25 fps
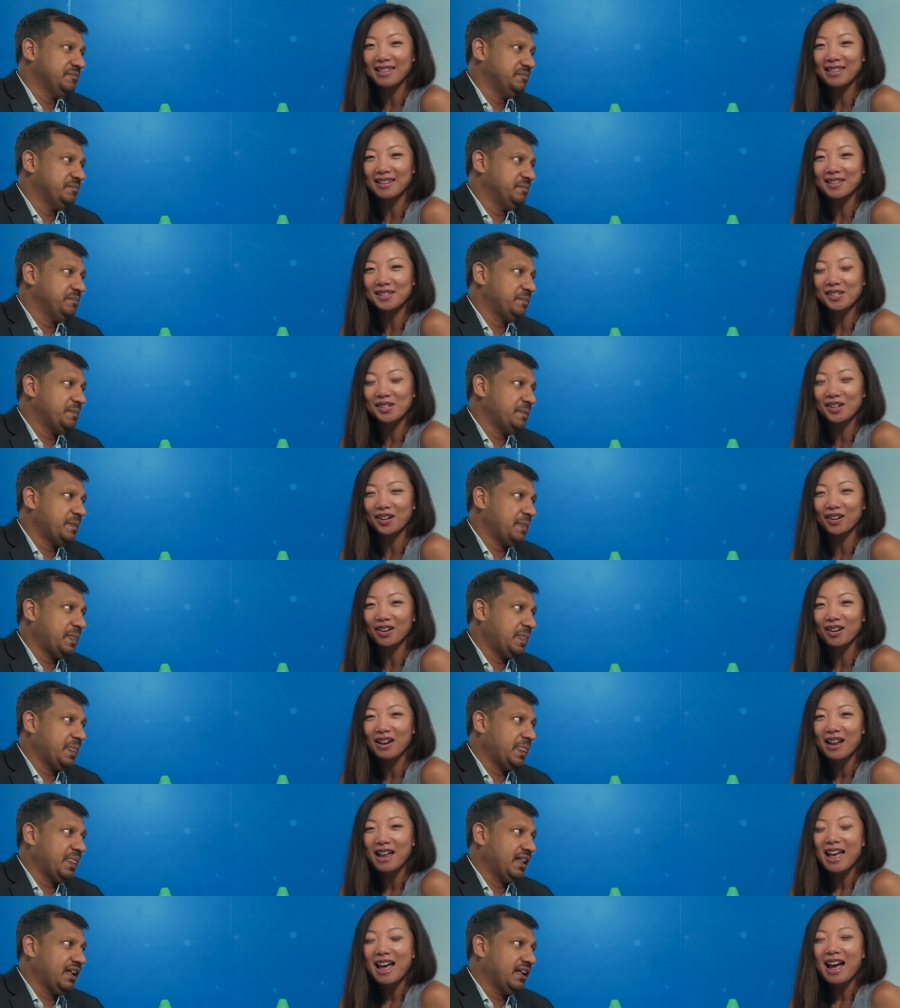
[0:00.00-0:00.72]
Speaker 1: this
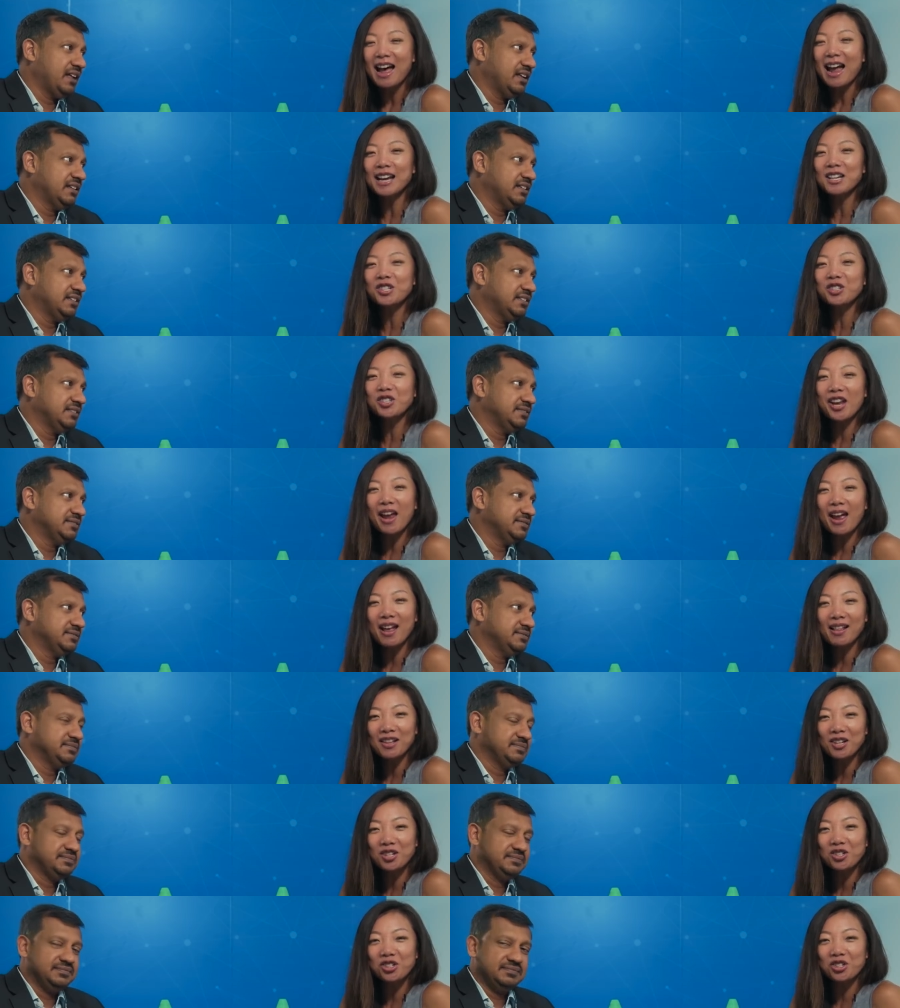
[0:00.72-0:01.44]
year, I
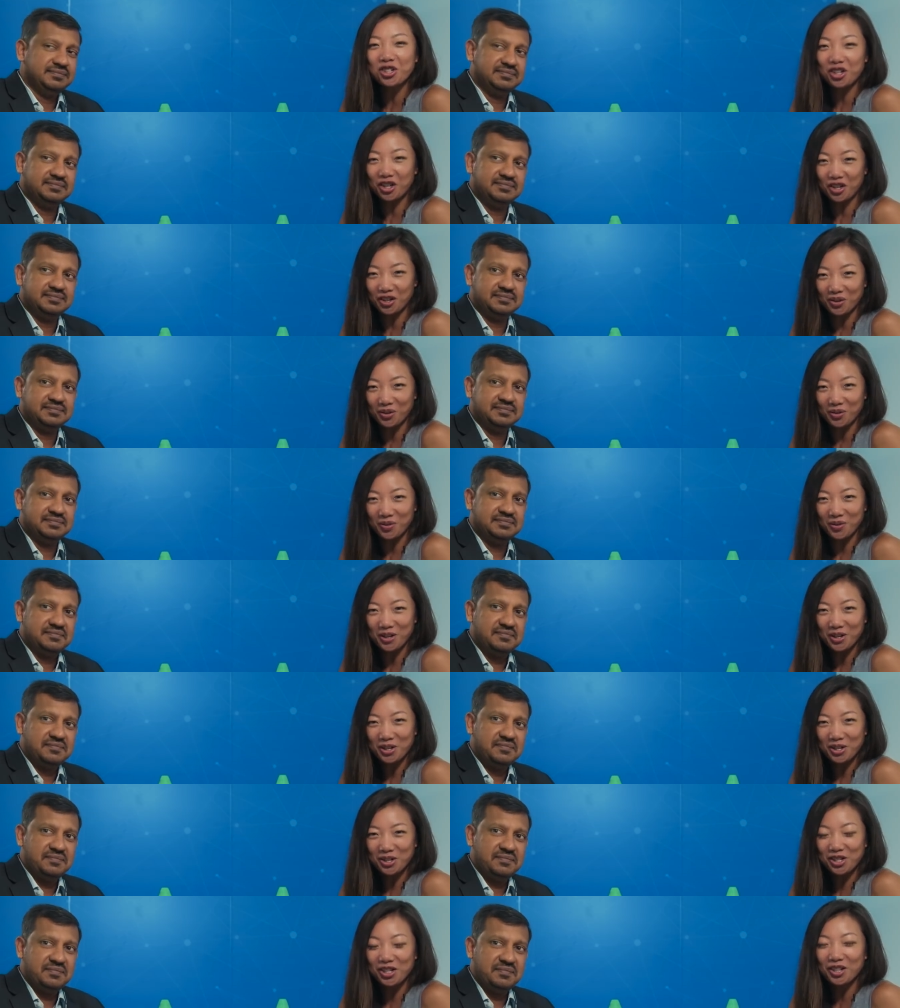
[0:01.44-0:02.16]
challenge you
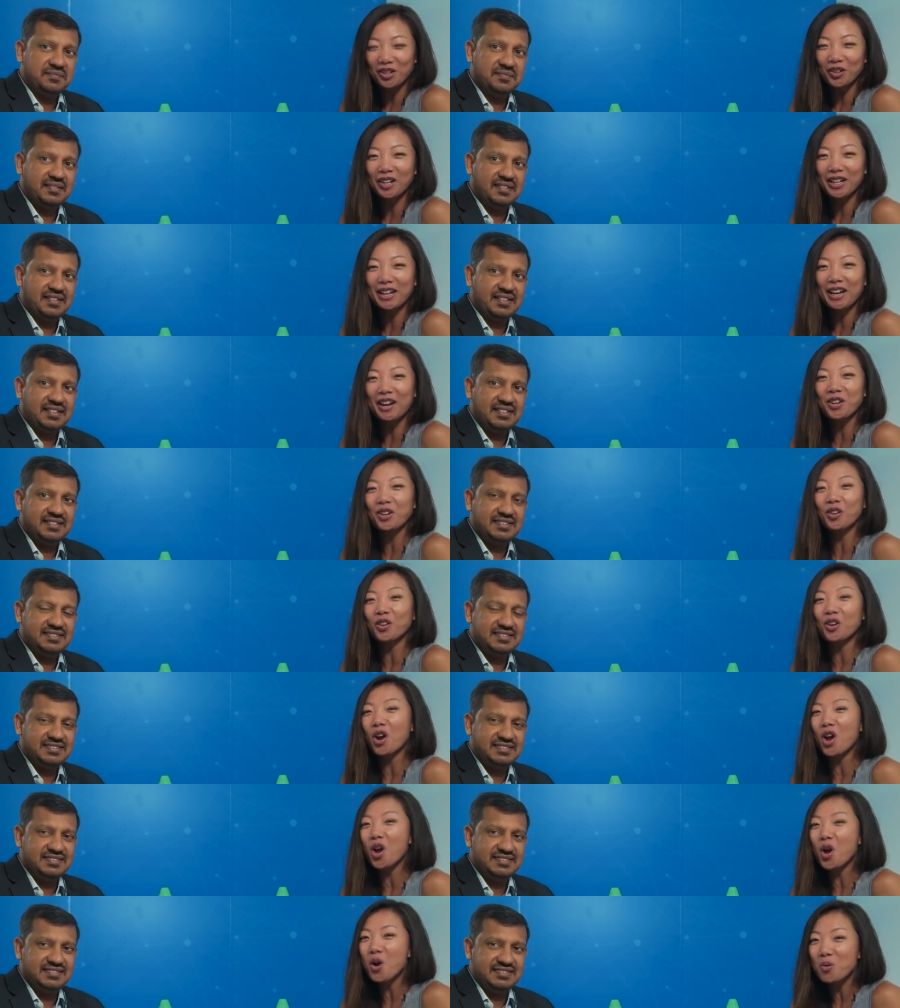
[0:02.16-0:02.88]
to look at
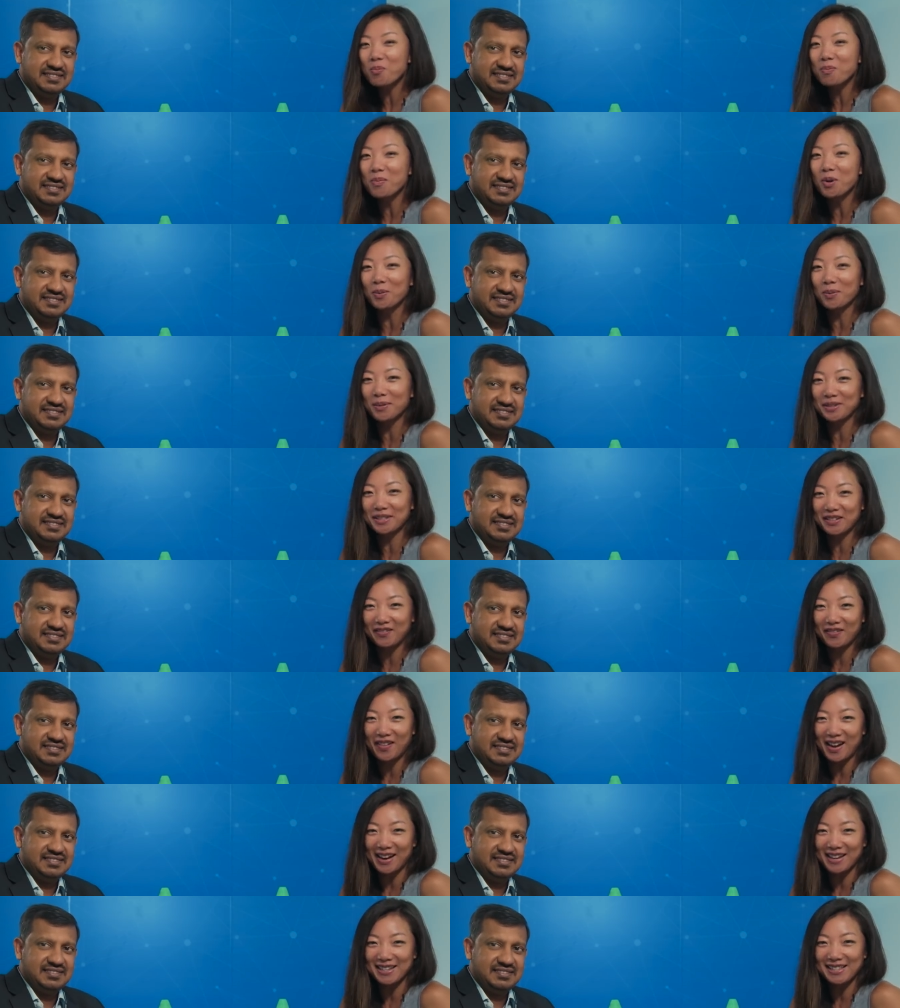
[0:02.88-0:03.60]
your own mobile
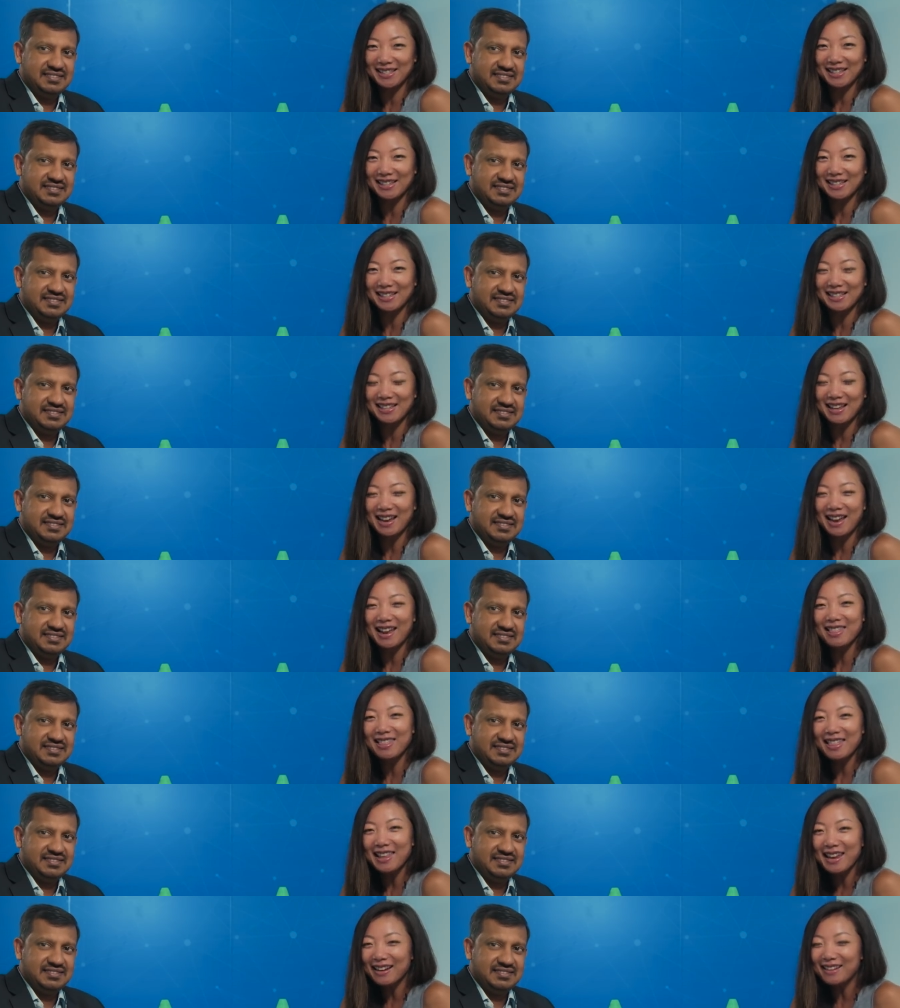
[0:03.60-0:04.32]
devices
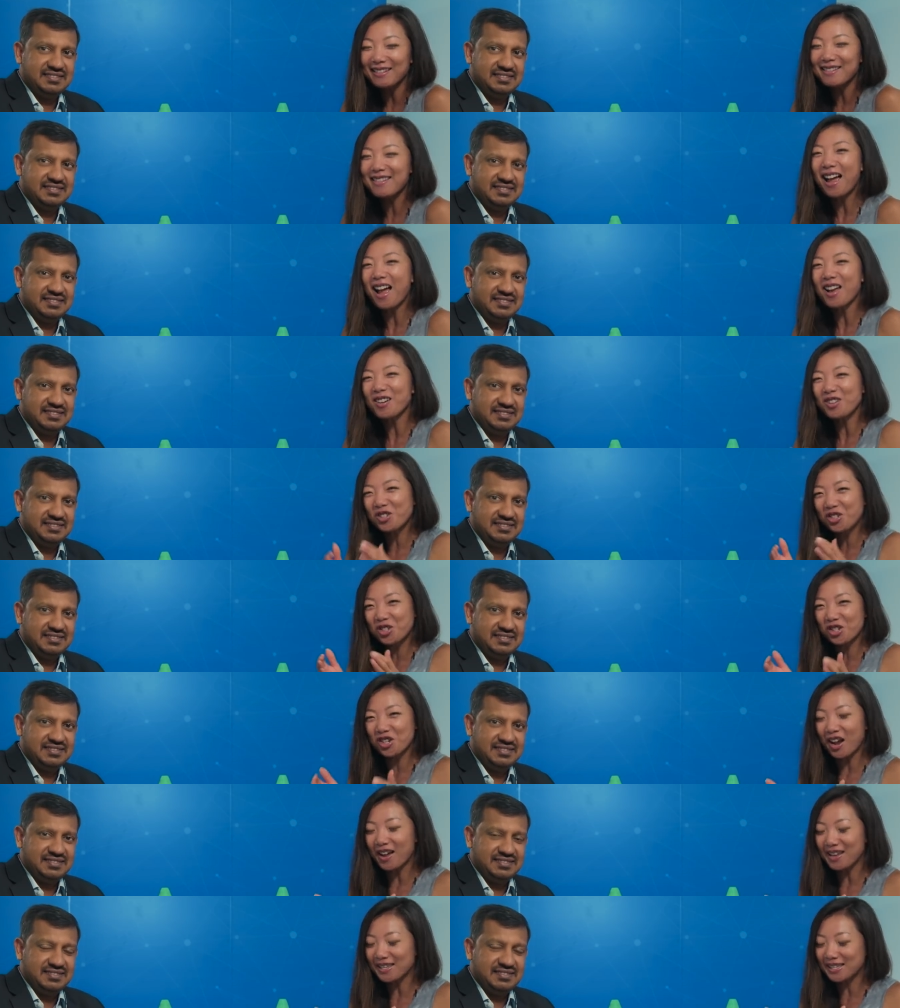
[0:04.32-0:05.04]
and think not
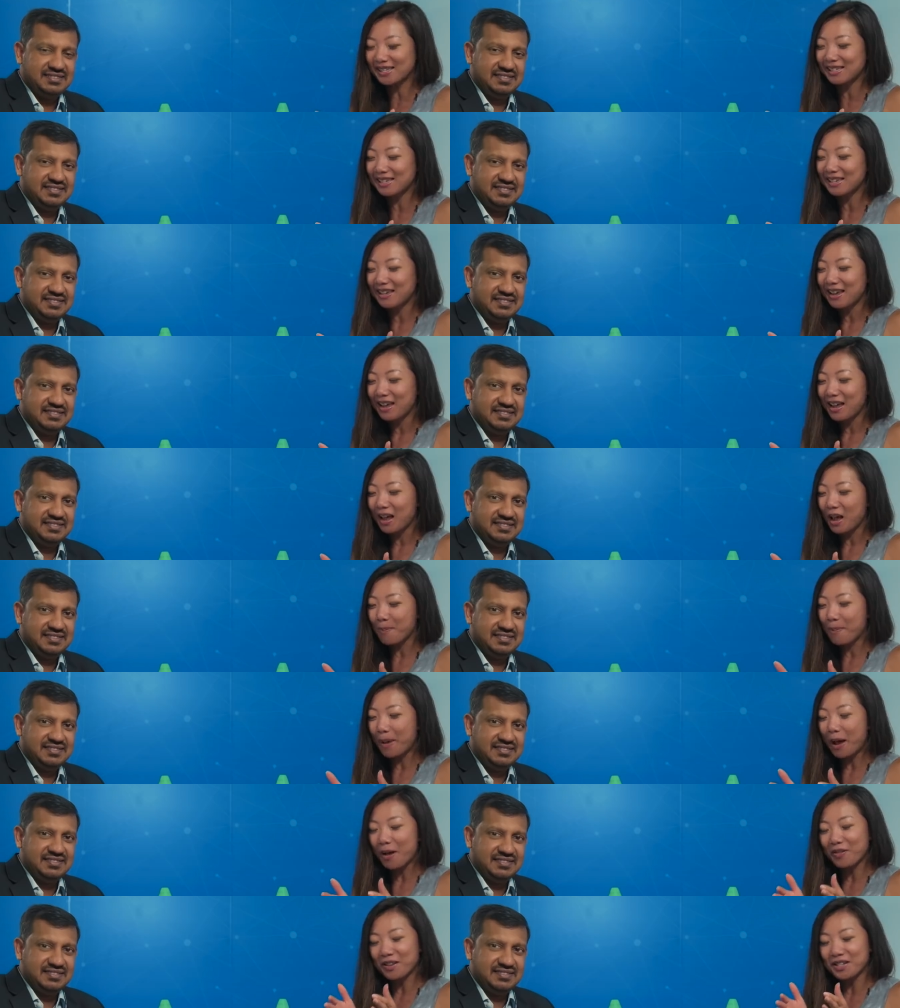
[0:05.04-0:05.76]
just
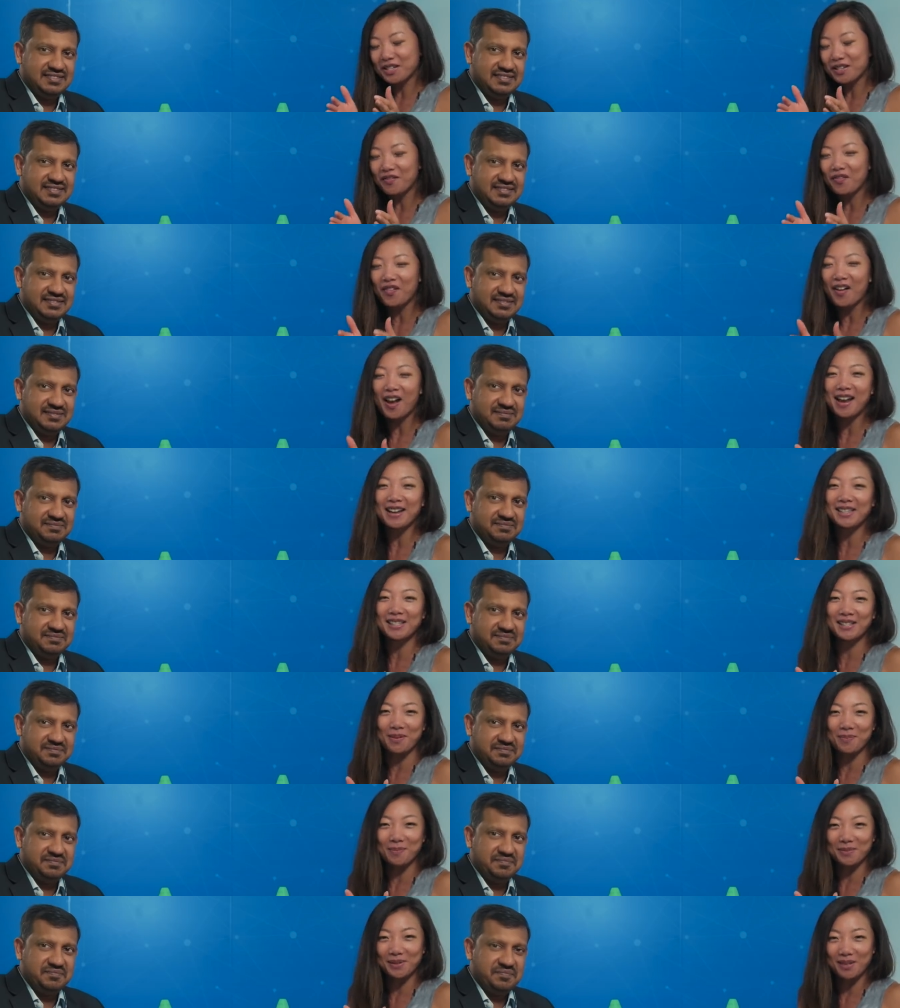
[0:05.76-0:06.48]
about the device
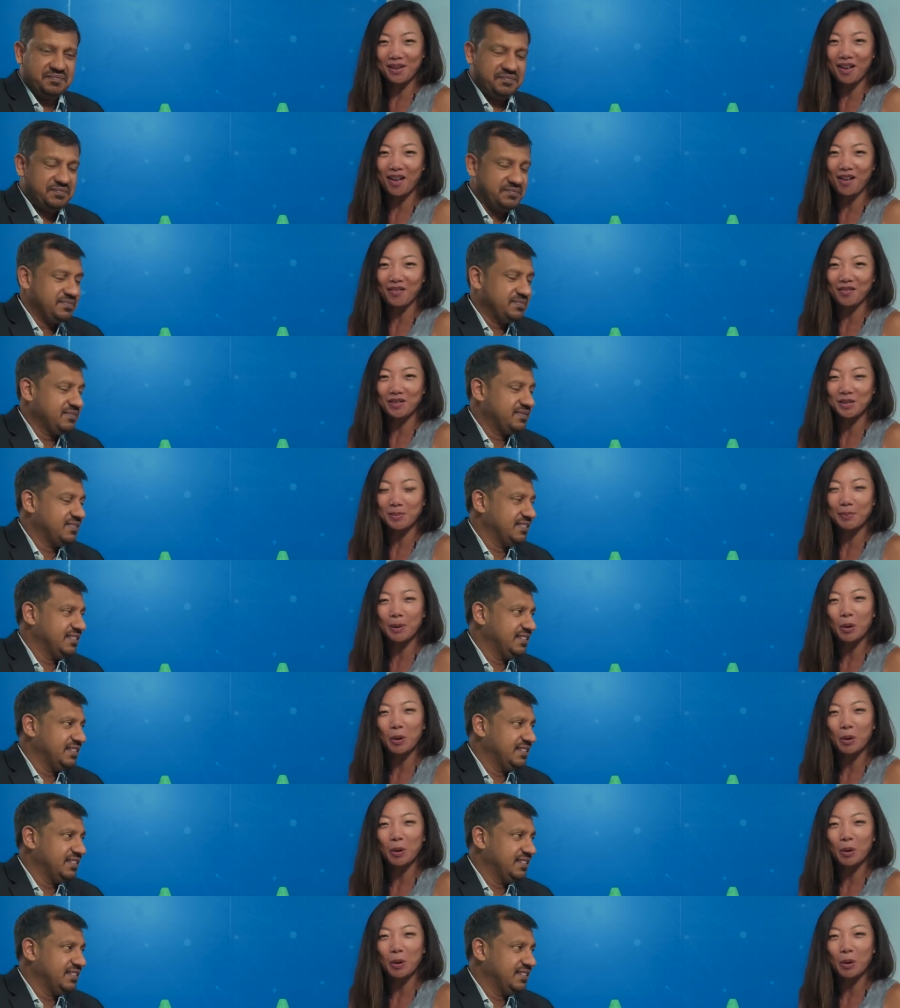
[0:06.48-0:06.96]
themselves,